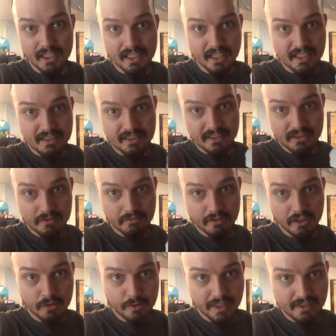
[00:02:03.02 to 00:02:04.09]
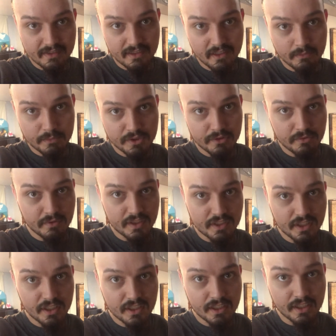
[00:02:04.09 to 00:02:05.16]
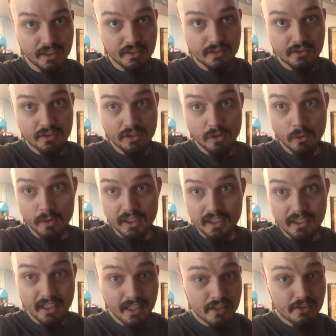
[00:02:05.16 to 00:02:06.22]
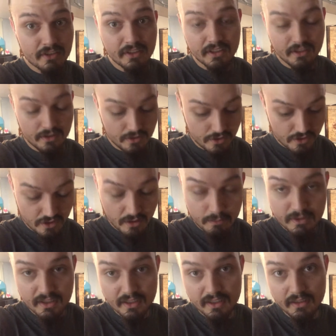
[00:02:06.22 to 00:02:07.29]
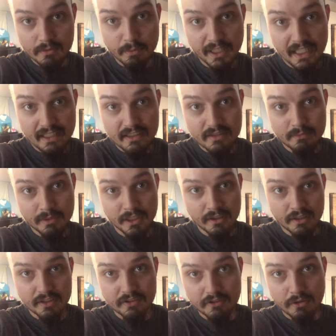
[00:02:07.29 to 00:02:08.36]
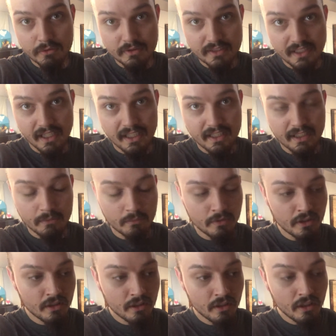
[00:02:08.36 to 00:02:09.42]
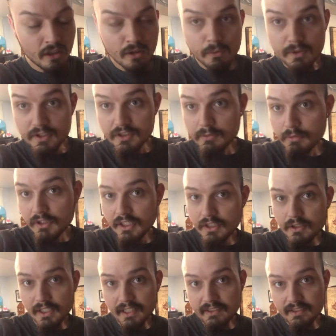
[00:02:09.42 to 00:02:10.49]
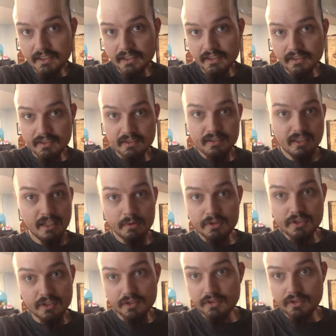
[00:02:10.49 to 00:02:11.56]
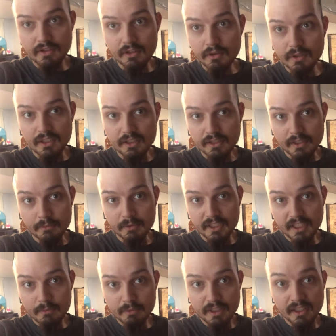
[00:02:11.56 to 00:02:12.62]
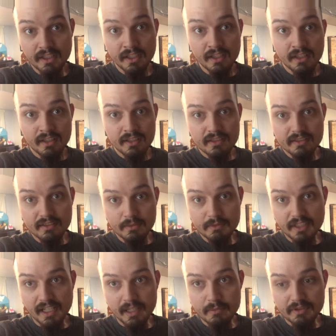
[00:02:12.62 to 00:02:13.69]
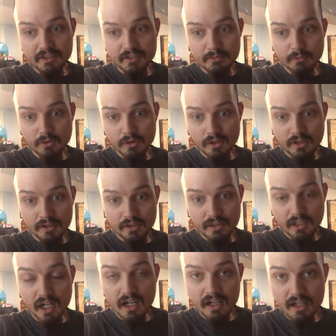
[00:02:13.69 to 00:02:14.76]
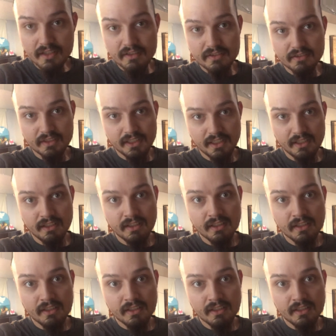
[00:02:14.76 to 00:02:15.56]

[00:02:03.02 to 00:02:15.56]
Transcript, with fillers: and I didn't request him to return it. So he actually shipped these back to me on his own dime, which is pretty crazy because I was just, gonna let him keep it. Sometimes it's more costly